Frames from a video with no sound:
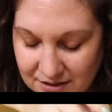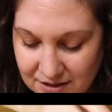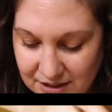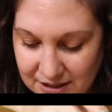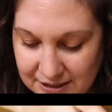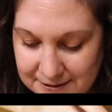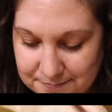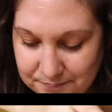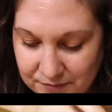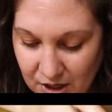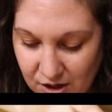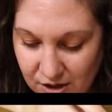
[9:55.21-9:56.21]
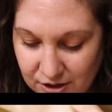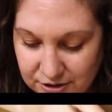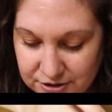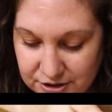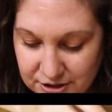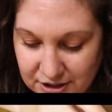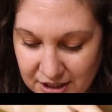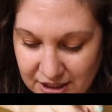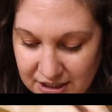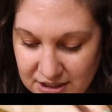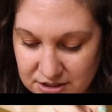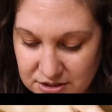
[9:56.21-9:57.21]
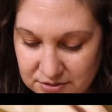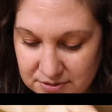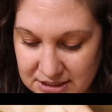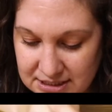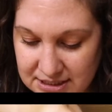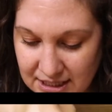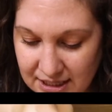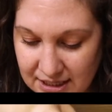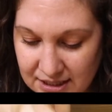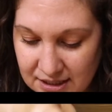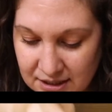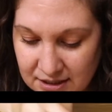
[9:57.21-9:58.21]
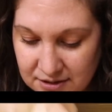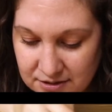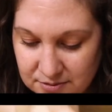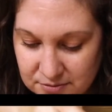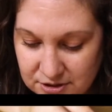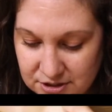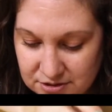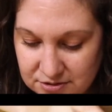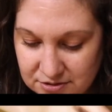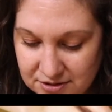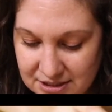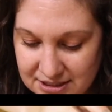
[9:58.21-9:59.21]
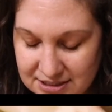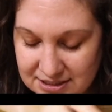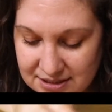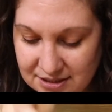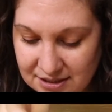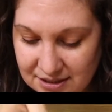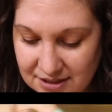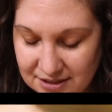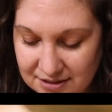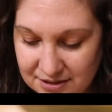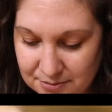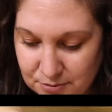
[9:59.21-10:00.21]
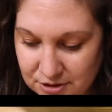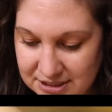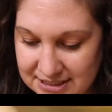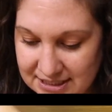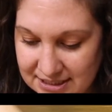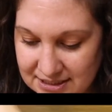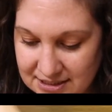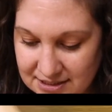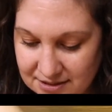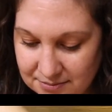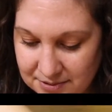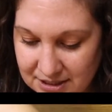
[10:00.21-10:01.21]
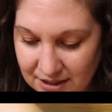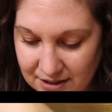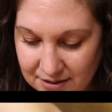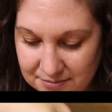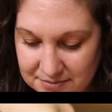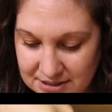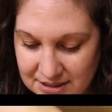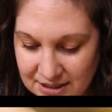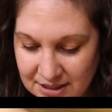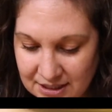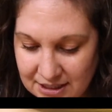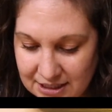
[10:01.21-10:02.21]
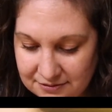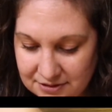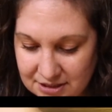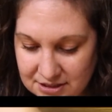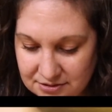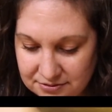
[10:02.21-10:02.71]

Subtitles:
harder, I guess you would say. The more you do this, the more dense it becomes. If this